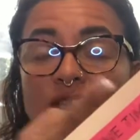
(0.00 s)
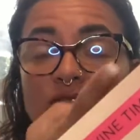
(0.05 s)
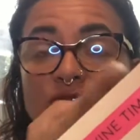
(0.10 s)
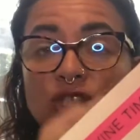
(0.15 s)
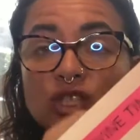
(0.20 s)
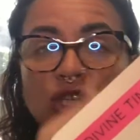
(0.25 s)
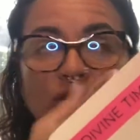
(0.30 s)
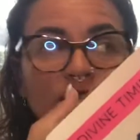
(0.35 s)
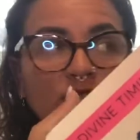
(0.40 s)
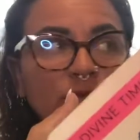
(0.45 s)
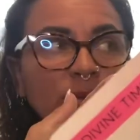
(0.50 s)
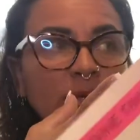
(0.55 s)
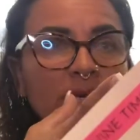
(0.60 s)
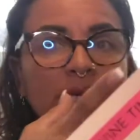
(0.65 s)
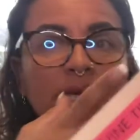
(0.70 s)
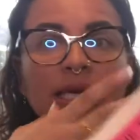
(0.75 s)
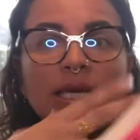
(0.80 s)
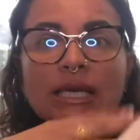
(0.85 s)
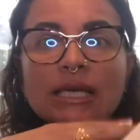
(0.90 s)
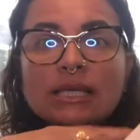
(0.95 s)

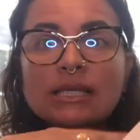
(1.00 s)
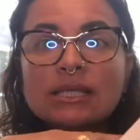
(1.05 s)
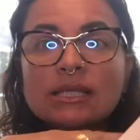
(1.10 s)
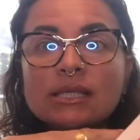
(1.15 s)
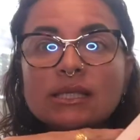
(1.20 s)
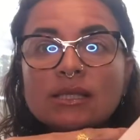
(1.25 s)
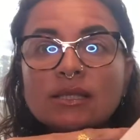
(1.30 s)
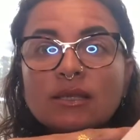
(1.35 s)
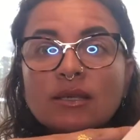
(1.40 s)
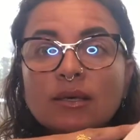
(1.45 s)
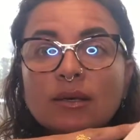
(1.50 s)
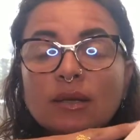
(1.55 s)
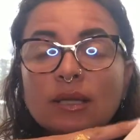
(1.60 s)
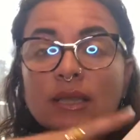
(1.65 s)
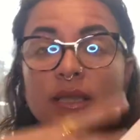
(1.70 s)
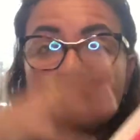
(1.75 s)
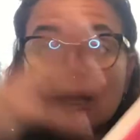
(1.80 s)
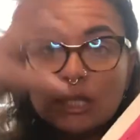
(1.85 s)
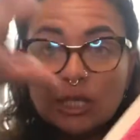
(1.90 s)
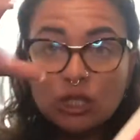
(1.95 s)
Judgment is
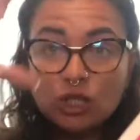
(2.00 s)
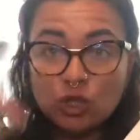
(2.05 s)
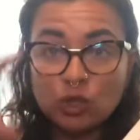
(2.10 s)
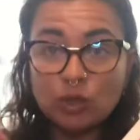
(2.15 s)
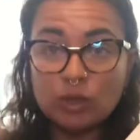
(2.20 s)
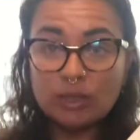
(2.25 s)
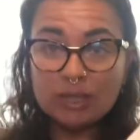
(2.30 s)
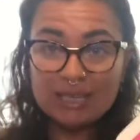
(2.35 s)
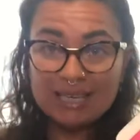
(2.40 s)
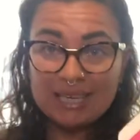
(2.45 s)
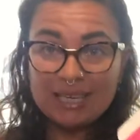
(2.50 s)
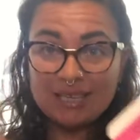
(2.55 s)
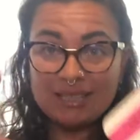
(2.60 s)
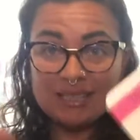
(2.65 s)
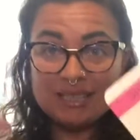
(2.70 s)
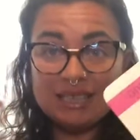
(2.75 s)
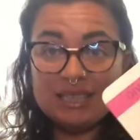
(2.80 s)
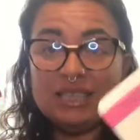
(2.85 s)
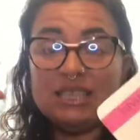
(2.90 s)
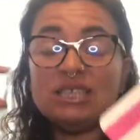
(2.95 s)
literally
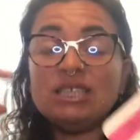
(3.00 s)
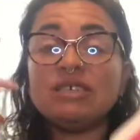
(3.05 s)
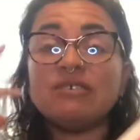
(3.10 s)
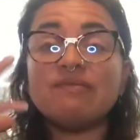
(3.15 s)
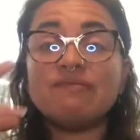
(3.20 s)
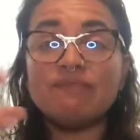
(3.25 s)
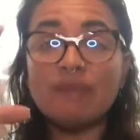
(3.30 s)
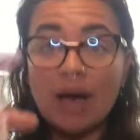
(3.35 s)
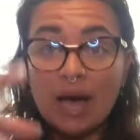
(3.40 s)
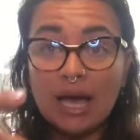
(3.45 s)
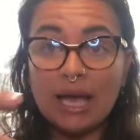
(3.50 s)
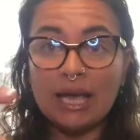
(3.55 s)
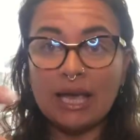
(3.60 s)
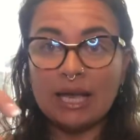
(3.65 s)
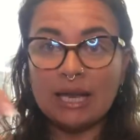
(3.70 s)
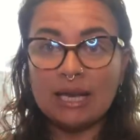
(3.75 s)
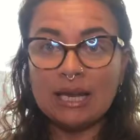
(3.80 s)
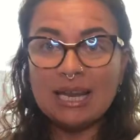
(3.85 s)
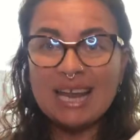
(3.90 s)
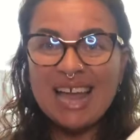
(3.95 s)
the
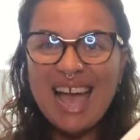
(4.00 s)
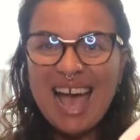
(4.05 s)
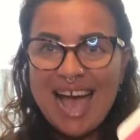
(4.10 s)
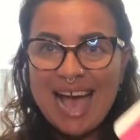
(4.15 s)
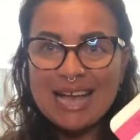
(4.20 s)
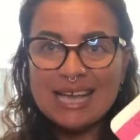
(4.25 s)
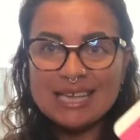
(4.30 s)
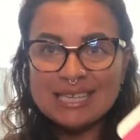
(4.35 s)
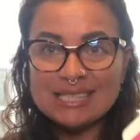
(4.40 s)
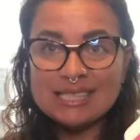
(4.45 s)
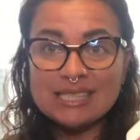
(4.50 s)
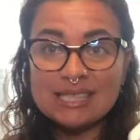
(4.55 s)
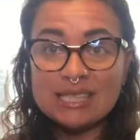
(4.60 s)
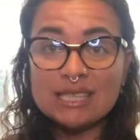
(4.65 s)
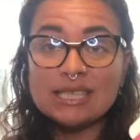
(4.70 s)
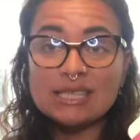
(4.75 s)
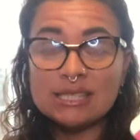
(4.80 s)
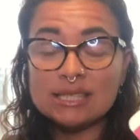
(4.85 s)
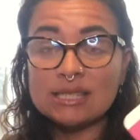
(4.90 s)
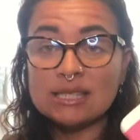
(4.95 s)
divine has
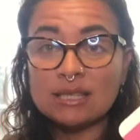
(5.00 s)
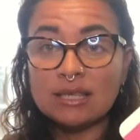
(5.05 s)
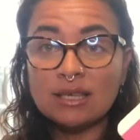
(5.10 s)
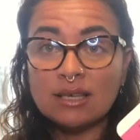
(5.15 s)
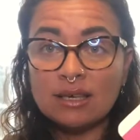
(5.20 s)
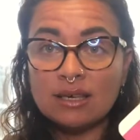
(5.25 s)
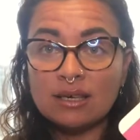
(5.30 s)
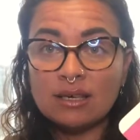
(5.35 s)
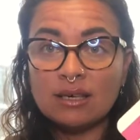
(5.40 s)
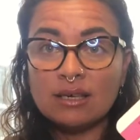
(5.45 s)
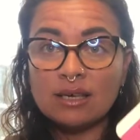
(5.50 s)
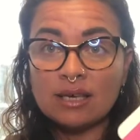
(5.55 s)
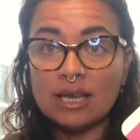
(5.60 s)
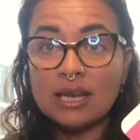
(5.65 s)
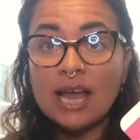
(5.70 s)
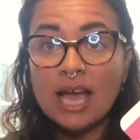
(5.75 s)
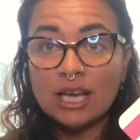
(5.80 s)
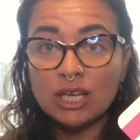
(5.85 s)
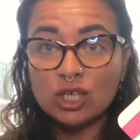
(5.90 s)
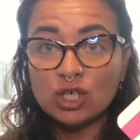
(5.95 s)
this
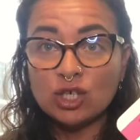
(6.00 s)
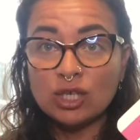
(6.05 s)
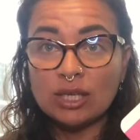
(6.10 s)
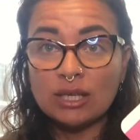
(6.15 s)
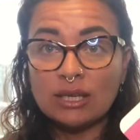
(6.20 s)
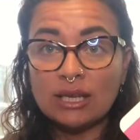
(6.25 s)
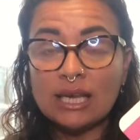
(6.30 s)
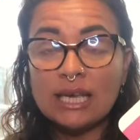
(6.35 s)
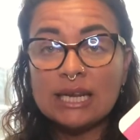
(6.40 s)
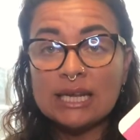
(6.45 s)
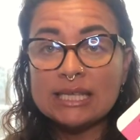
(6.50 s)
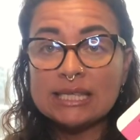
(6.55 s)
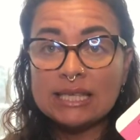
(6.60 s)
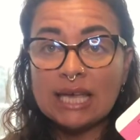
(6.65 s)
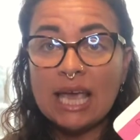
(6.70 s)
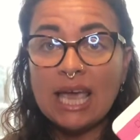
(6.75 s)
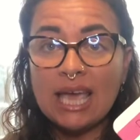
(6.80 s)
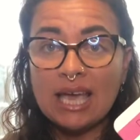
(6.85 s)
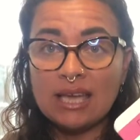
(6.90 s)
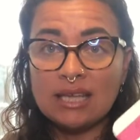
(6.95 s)
connection in its
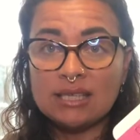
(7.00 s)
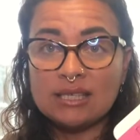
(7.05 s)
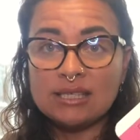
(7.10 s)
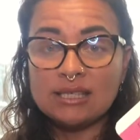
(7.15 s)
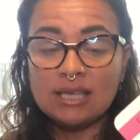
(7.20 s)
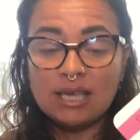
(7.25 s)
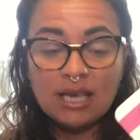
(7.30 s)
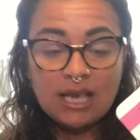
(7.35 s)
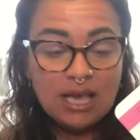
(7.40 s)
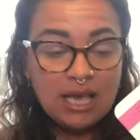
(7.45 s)
hands.